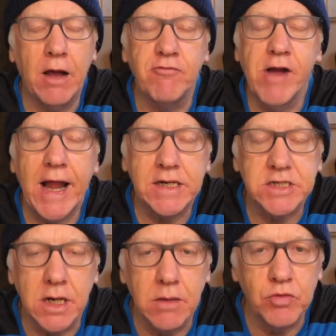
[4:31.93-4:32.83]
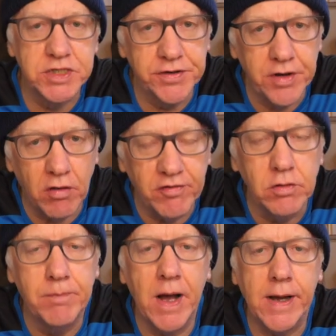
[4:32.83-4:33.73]
Ragtime was a
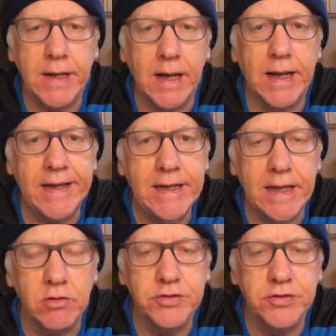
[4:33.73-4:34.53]
novel by E.L.